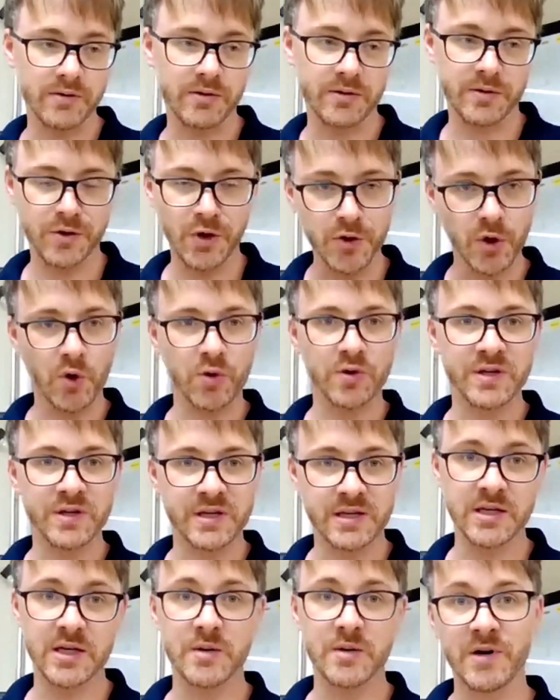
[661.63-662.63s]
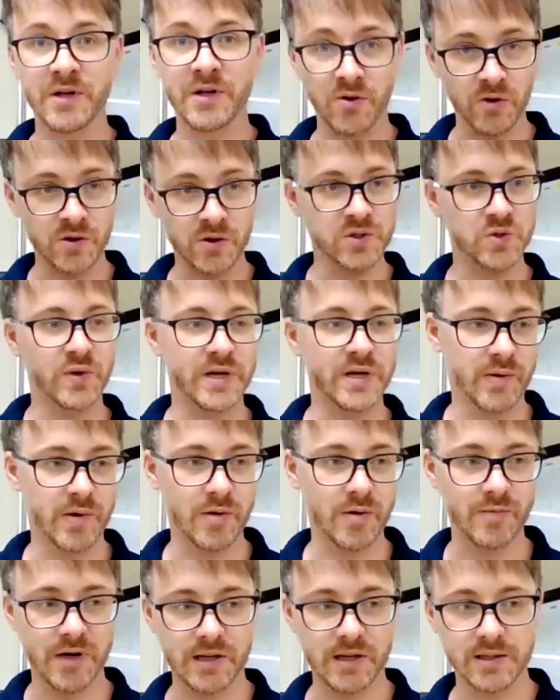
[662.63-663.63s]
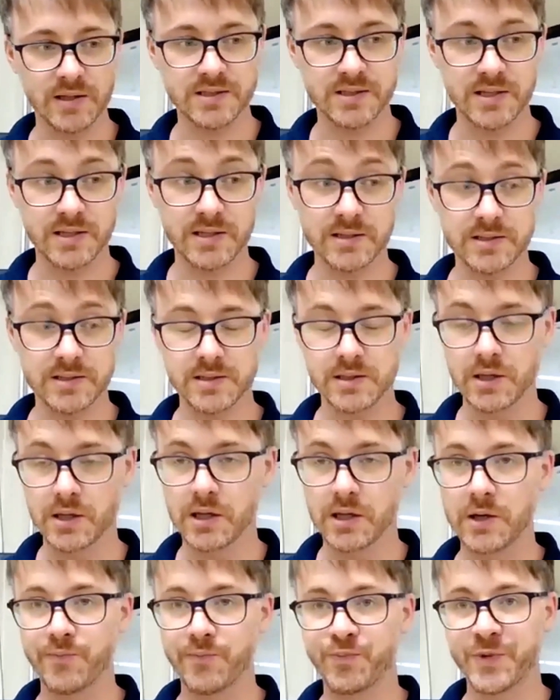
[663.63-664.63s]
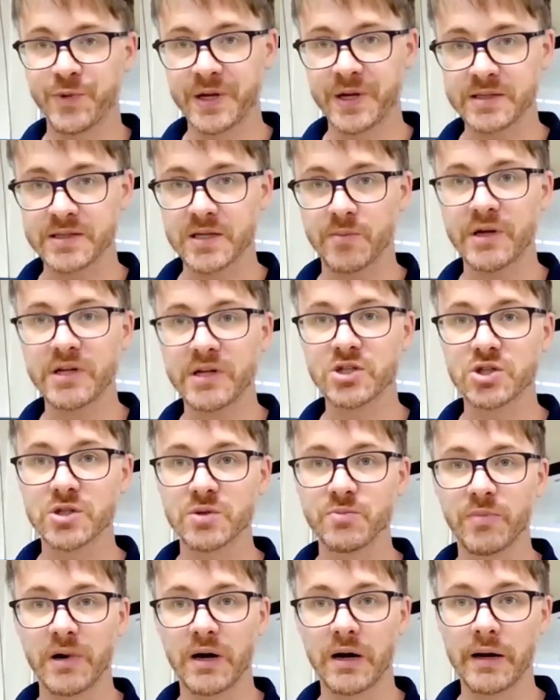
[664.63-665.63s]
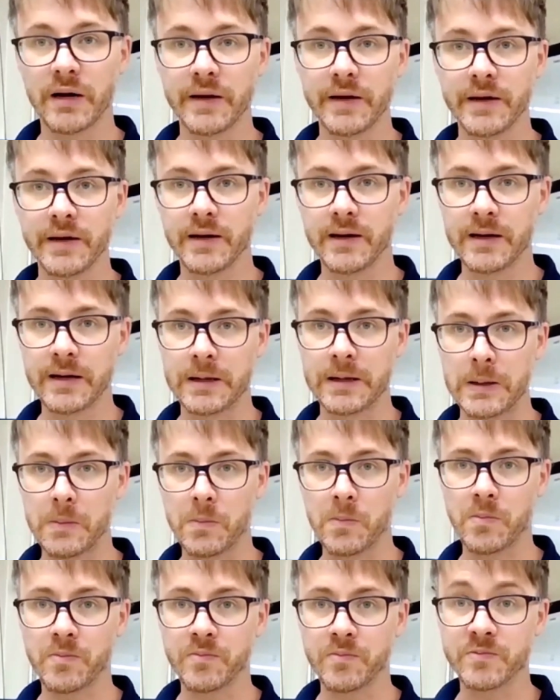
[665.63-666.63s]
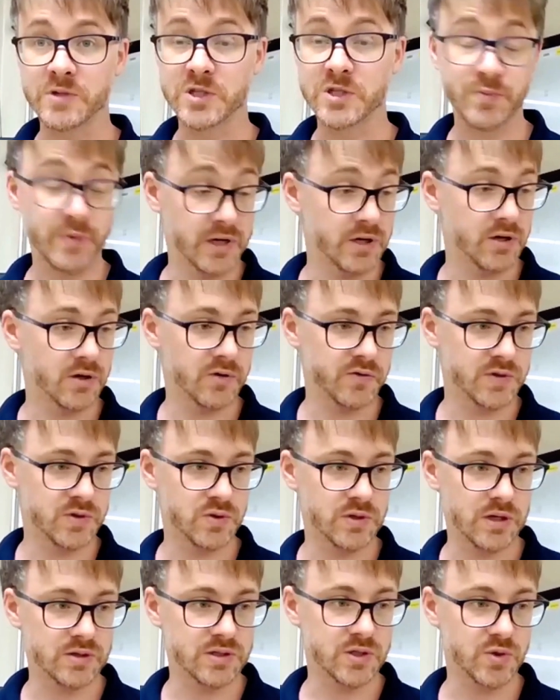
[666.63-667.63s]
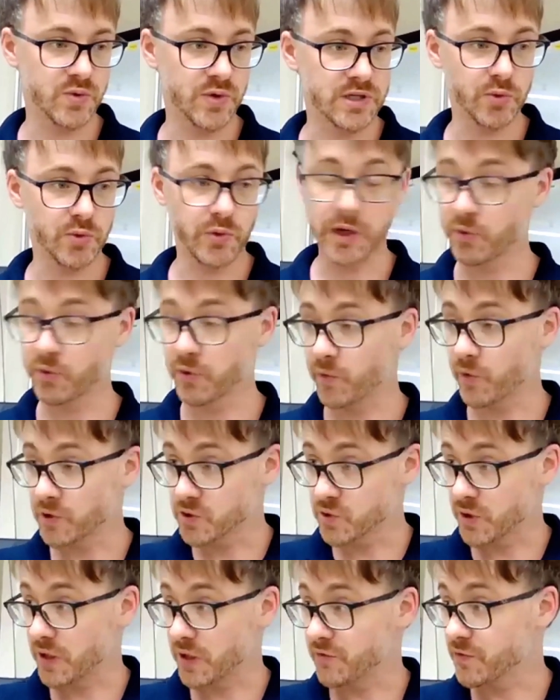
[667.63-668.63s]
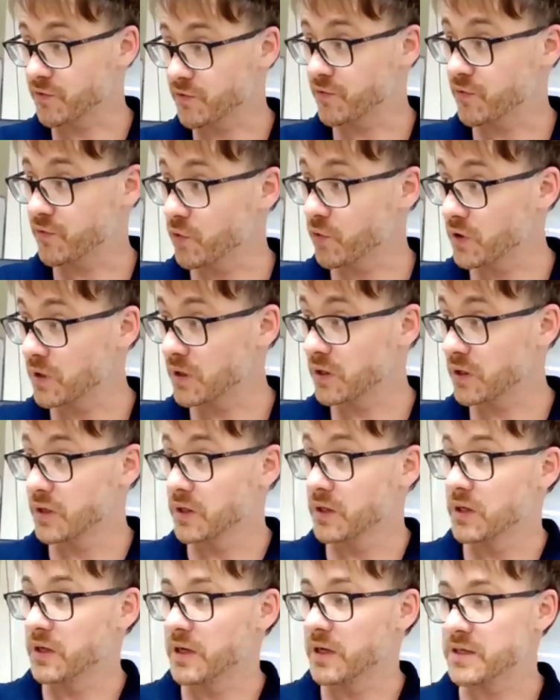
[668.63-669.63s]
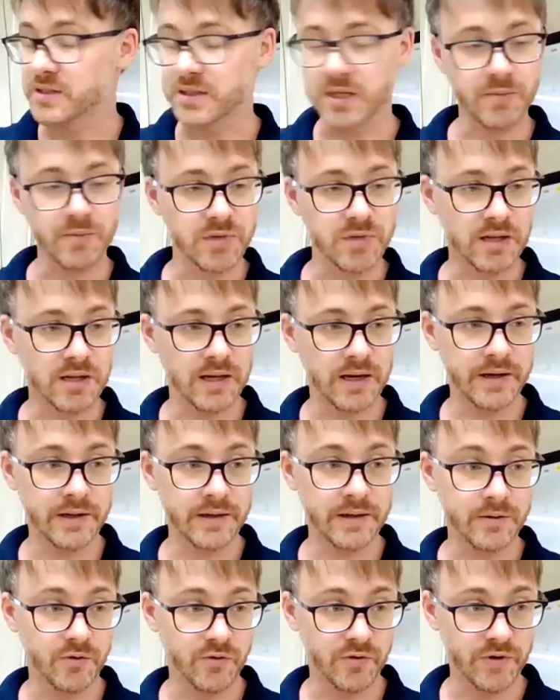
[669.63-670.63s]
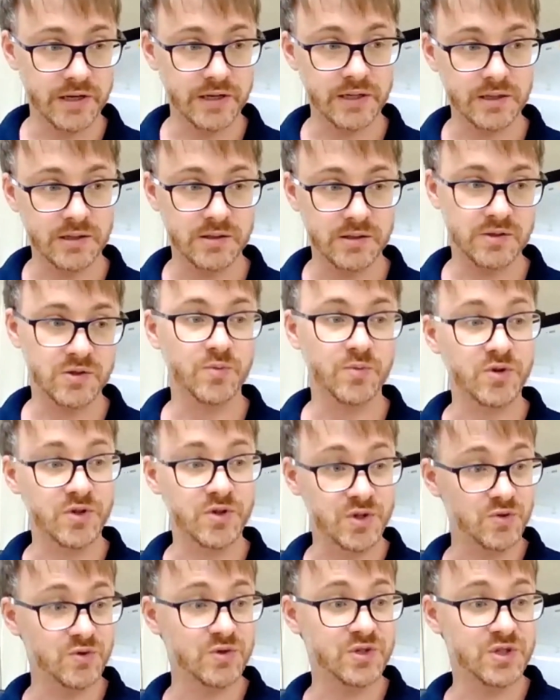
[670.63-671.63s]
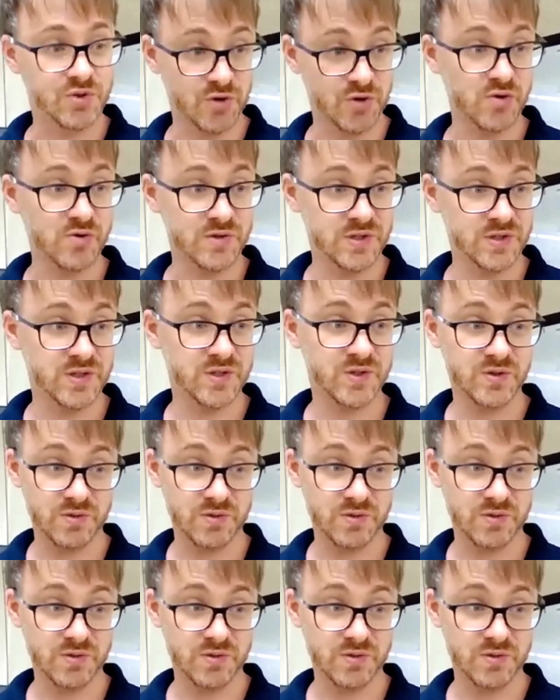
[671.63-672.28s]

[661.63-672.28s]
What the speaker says: not only here but also at our partner sites. And as I mentioned, by spring of 2021, we want to have the full assembly line ready to produce drones.